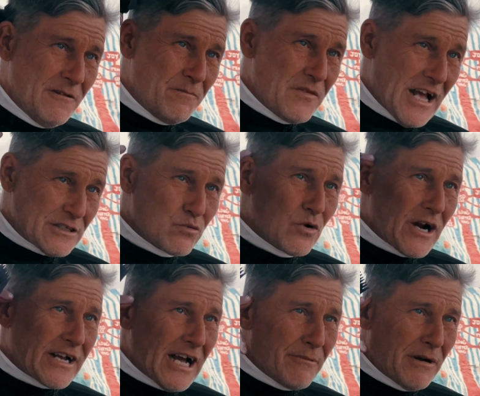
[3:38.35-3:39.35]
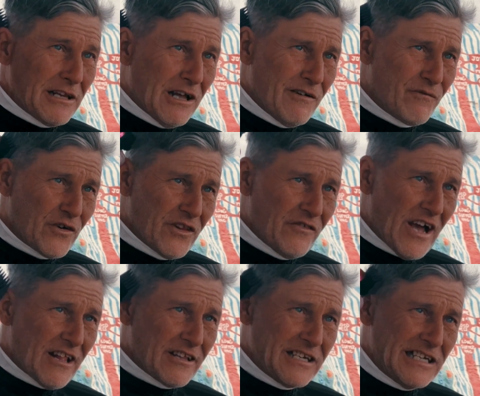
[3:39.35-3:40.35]
That's where I got my love for the
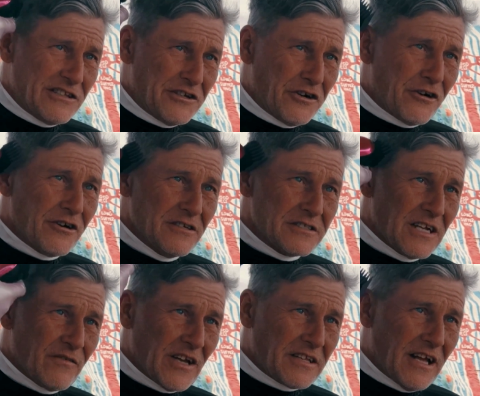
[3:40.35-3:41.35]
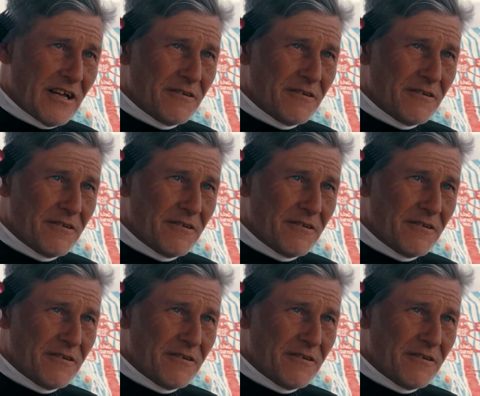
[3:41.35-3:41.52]
valley and the dirt and stuff like that.